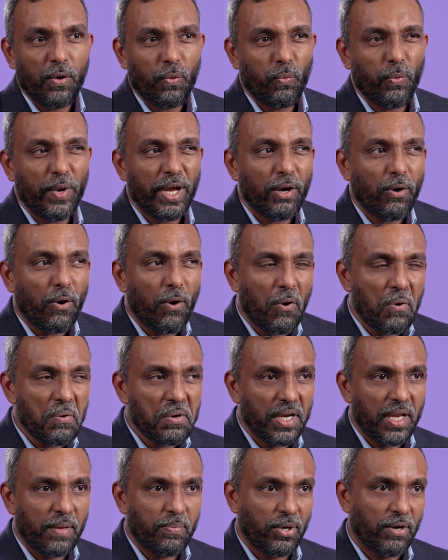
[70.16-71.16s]
we're
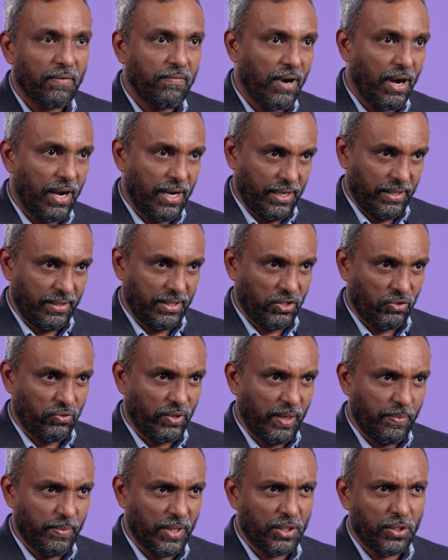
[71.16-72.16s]
only providing this
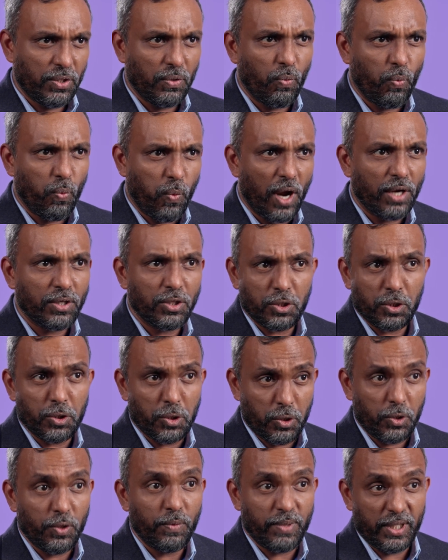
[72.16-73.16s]
treatment to 1
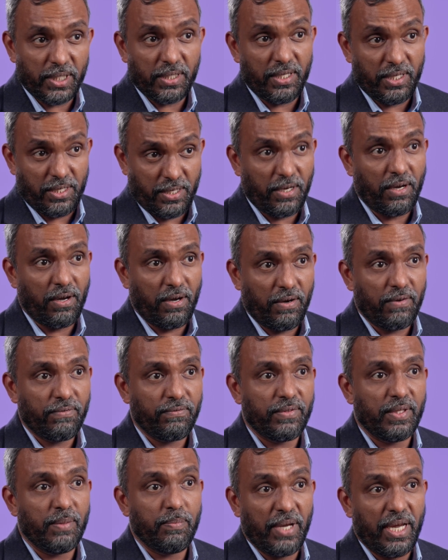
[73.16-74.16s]
to 2% of
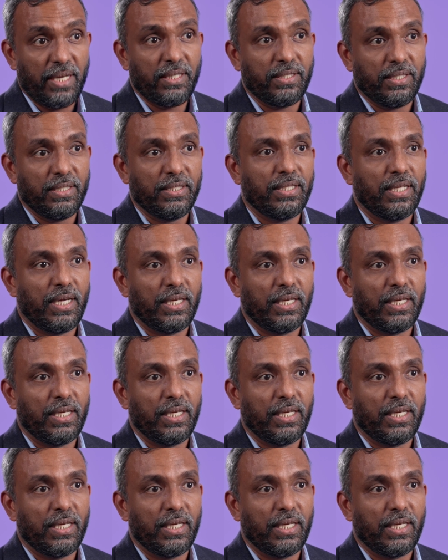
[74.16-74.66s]
the patients